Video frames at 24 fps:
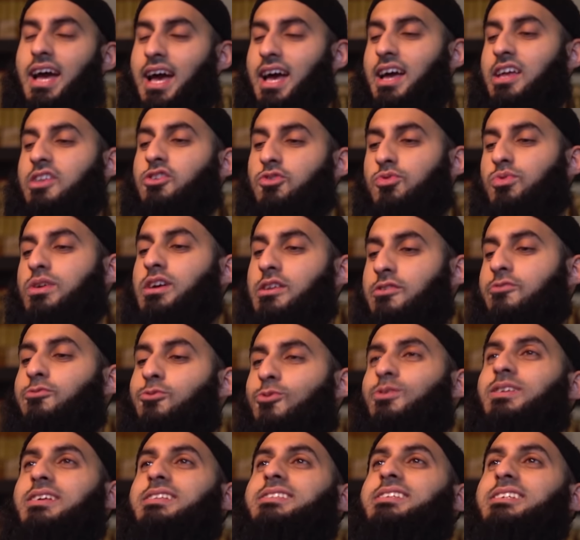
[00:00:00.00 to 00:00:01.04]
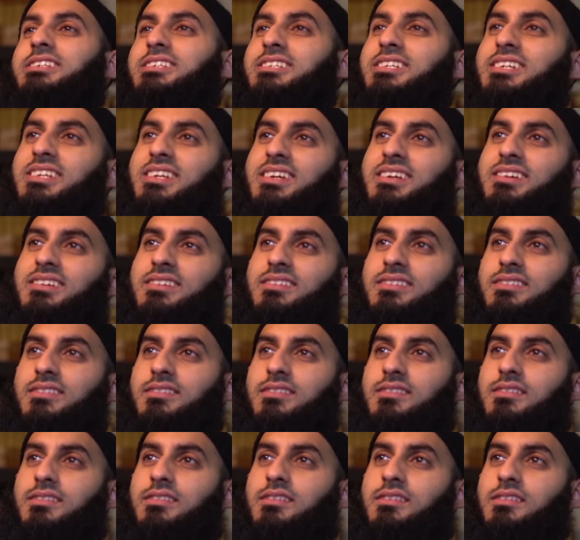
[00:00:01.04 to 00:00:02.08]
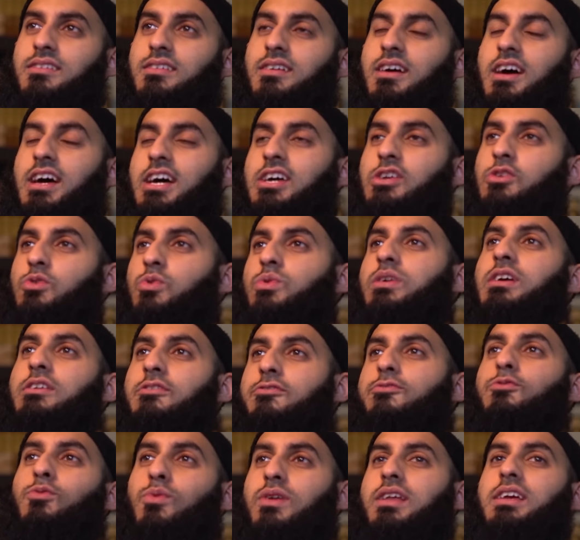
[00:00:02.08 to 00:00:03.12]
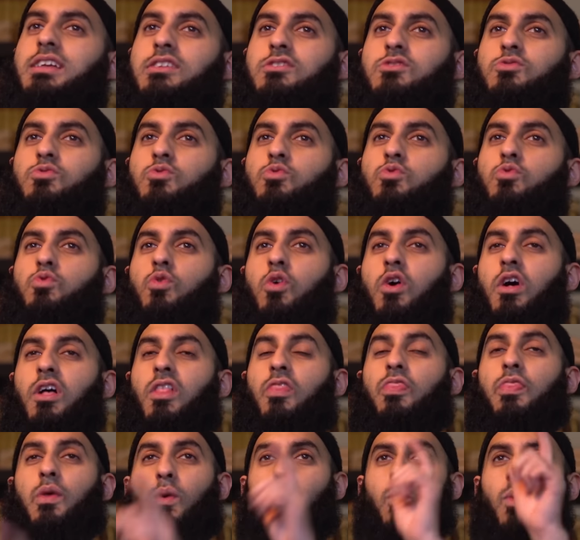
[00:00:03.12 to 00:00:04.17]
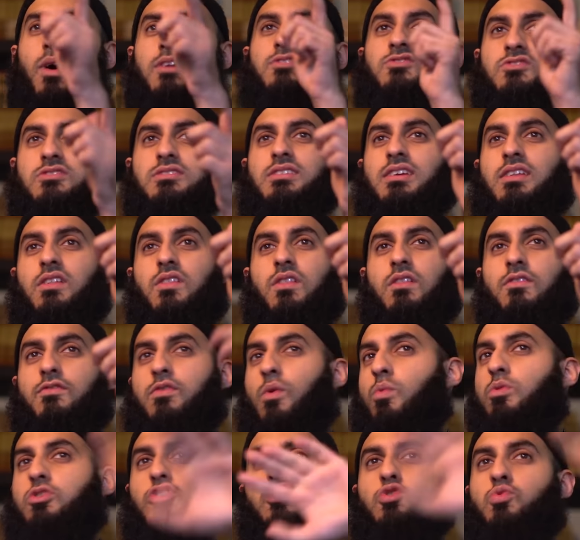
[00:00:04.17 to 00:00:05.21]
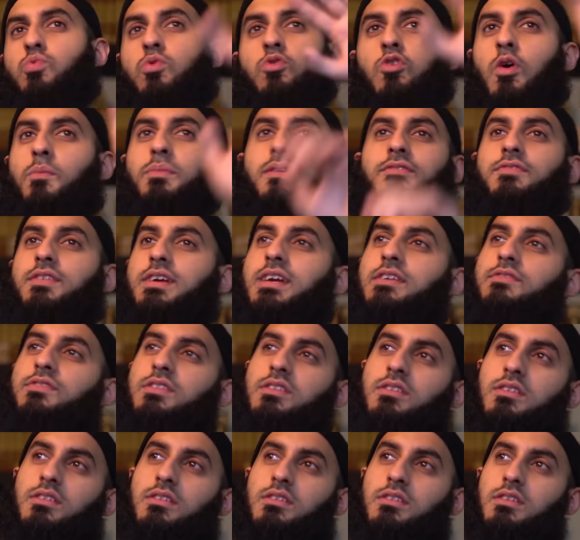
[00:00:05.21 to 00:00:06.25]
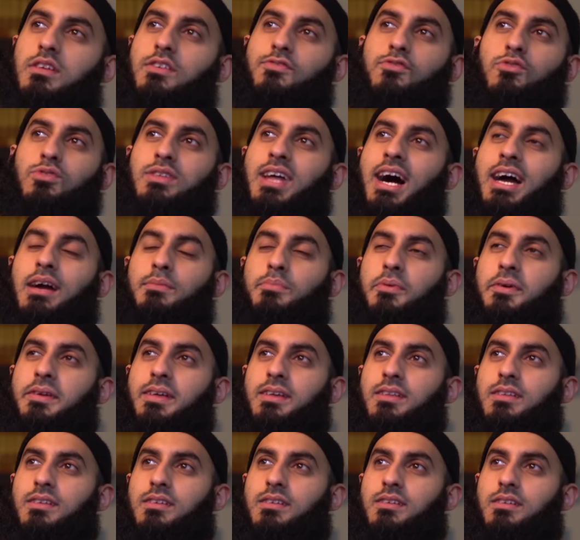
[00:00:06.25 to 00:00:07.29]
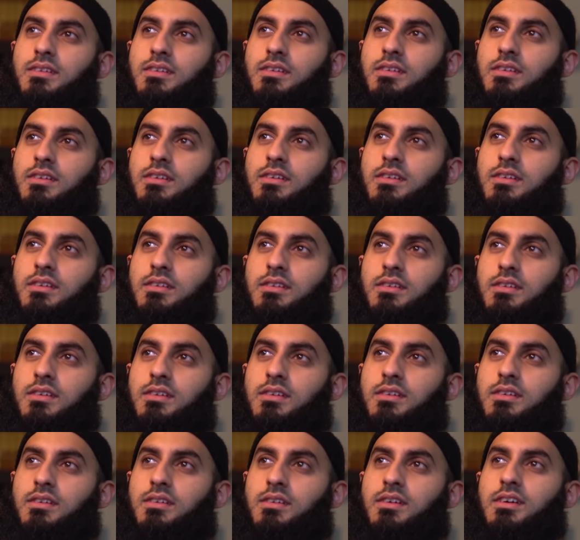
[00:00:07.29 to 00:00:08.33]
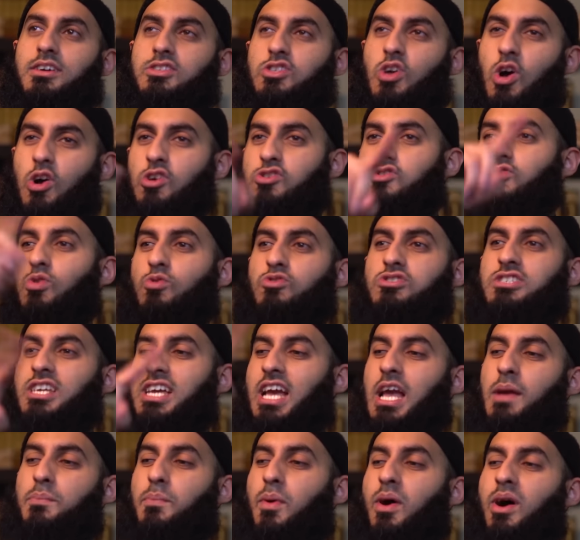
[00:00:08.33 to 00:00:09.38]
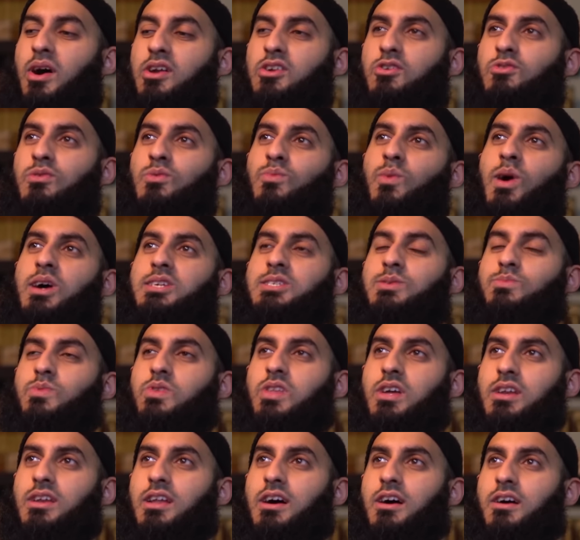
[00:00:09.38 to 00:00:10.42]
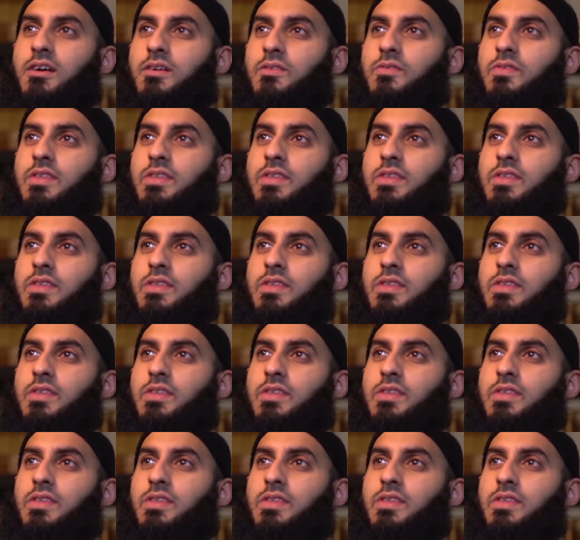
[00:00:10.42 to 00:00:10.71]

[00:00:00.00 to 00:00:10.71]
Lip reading: And you can fall into shirk. You can fall into the one sin for which you will not be forgiven if you die upon it. To associate a partner in worship with Allah,